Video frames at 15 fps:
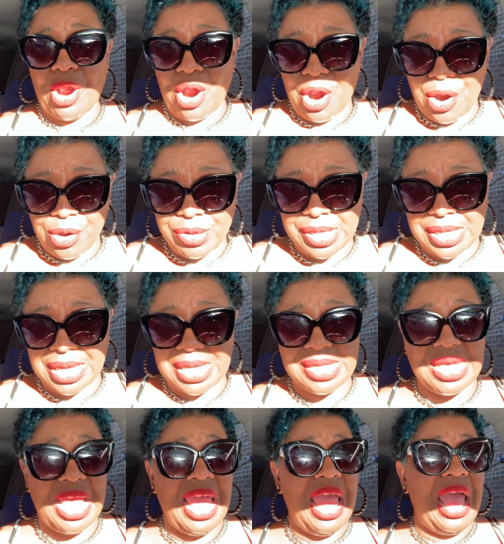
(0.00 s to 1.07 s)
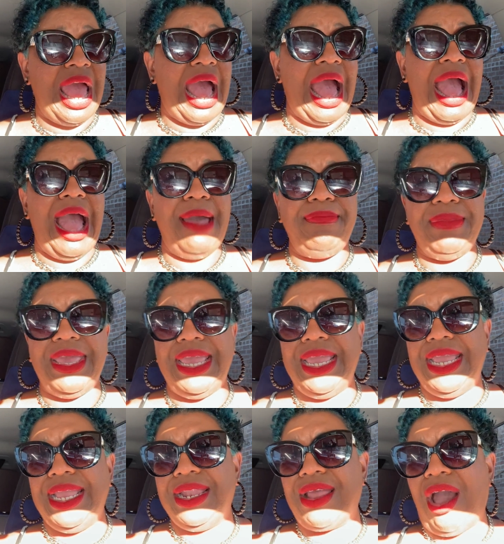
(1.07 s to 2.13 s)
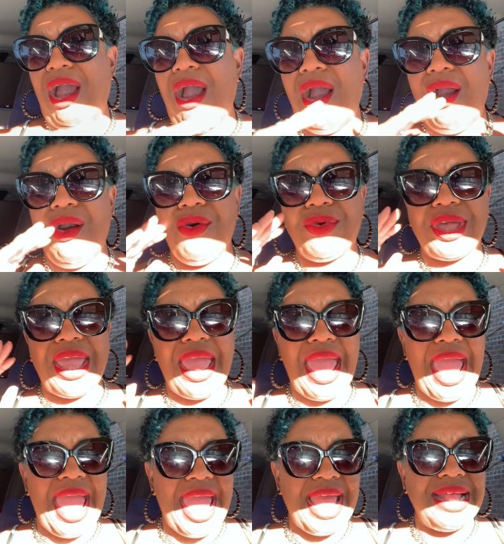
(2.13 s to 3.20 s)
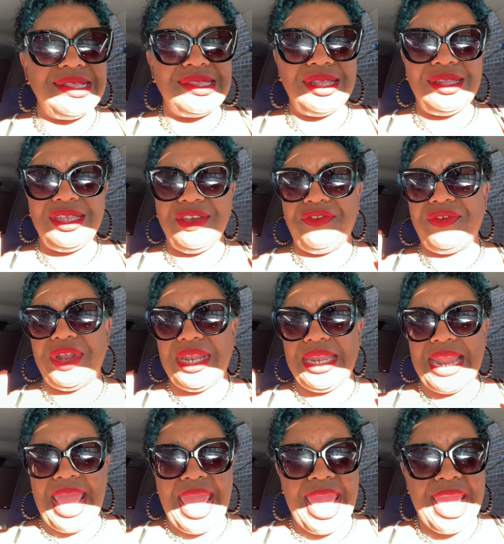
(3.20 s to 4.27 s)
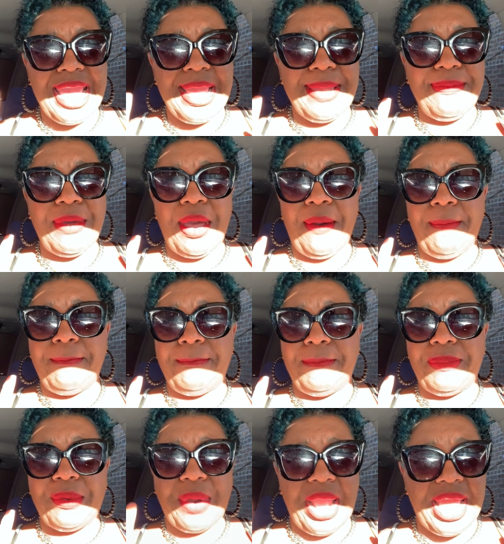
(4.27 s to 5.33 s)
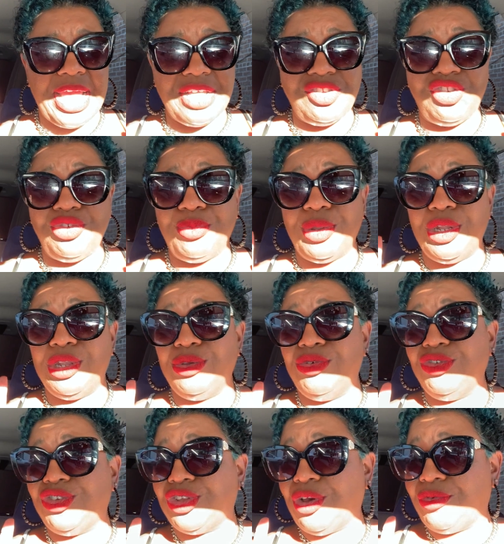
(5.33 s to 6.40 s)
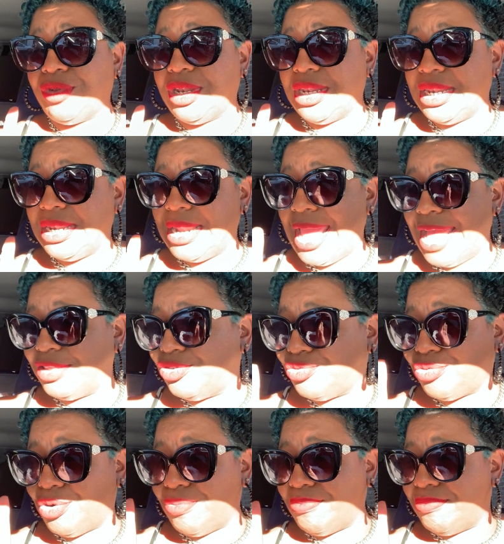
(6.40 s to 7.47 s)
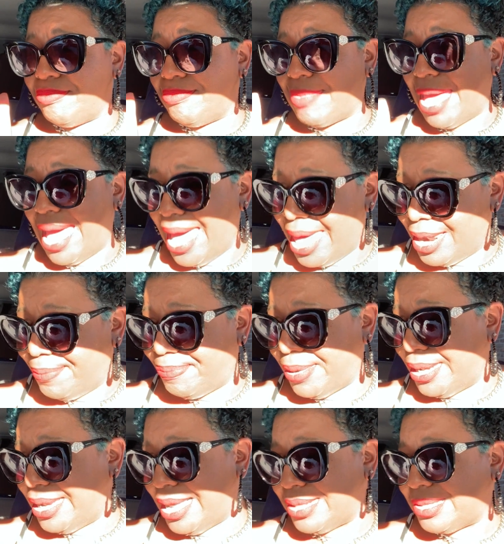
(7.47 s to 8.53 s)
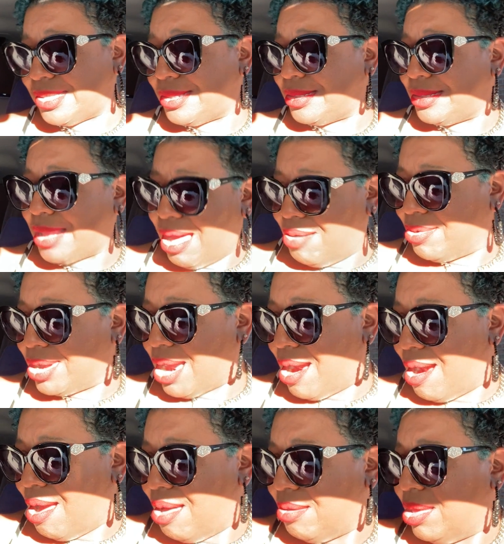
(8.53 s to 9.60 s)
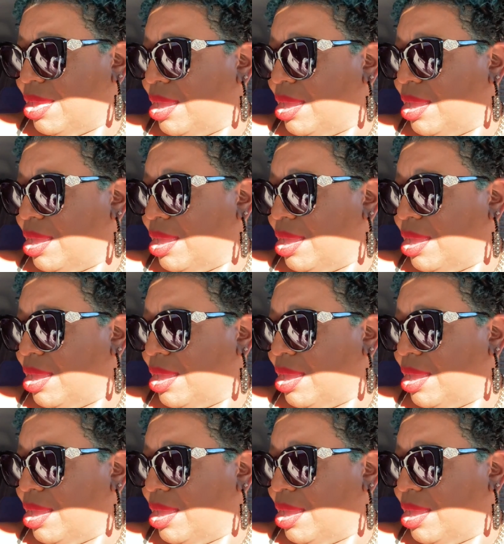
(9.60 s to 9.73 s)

purses. I mean, all kinds of different name brands. You will lose your natural mind up in that So, girl.